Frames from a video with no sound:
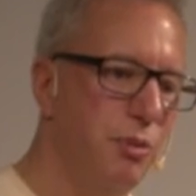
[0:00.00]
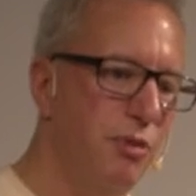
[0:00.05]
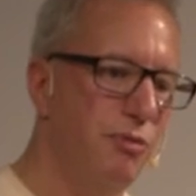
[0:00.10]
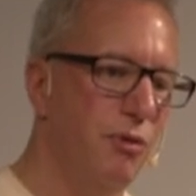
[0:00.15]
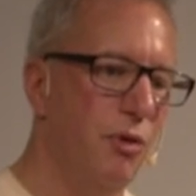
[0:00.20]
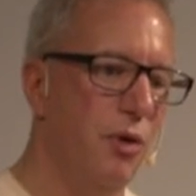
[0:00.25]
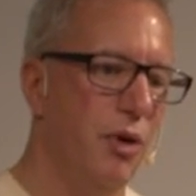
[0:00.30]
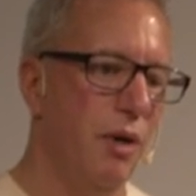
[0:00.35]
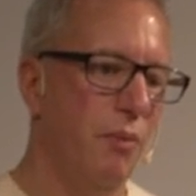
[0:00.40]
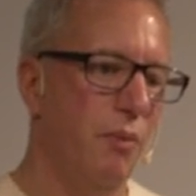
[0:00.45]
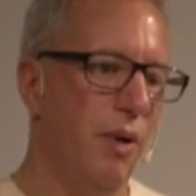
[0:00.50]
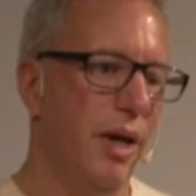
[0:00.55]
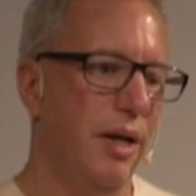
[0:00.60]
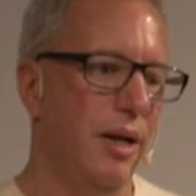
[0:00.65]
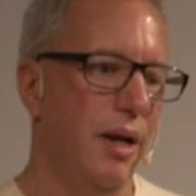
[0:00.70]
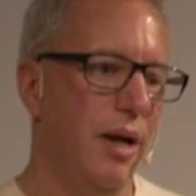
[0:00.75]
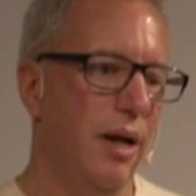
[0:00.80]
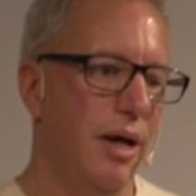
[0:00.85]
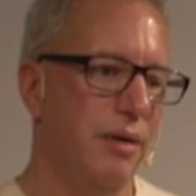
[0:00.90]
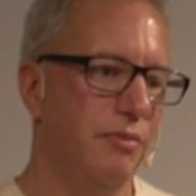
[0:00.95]
before it went
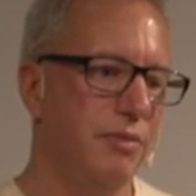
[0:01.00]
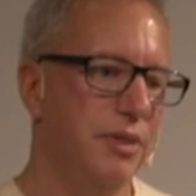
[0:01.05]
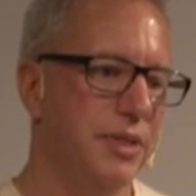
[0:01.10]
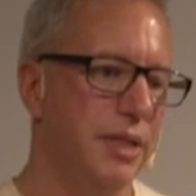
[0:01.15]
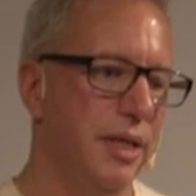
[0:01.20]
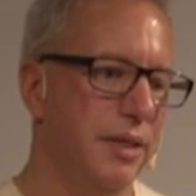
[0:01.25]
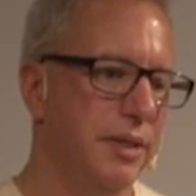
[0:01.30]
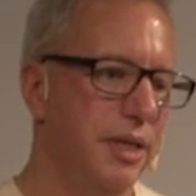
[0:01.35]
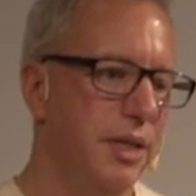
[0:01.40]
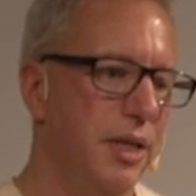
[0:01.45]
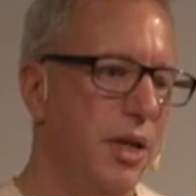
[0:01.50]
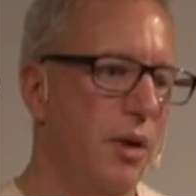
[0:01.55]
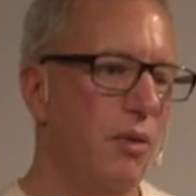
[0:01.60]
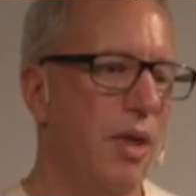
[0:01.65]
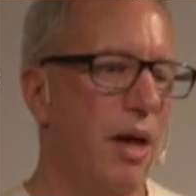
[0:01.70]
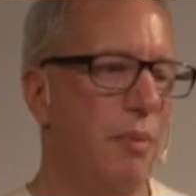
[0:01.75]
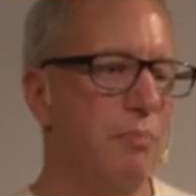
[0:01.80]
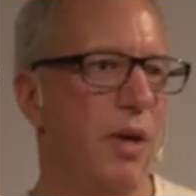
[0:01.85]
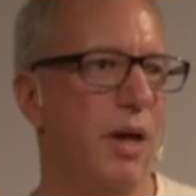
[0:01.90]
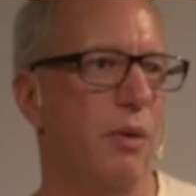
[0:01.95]
live, they said, "You know
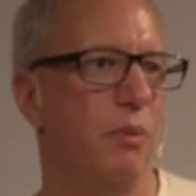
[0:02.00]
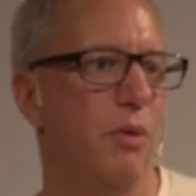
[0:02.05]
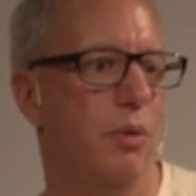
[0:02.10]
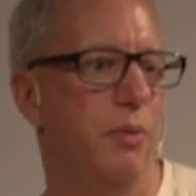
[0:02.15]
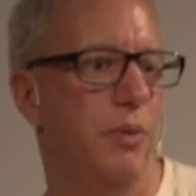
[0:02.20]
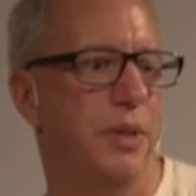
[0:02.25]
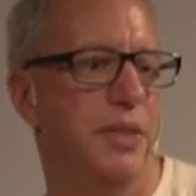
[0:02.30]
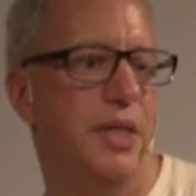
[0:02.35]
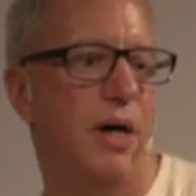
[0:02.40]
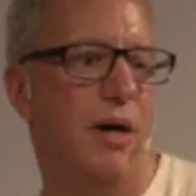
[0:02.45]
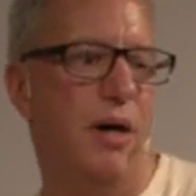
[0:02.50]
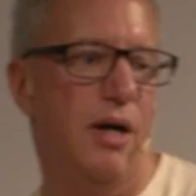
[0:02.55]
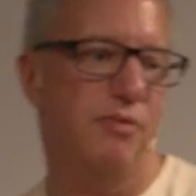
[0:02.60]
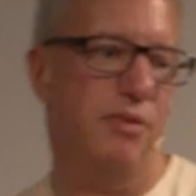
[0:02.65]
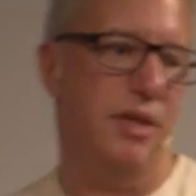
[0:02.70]
that bit where we dive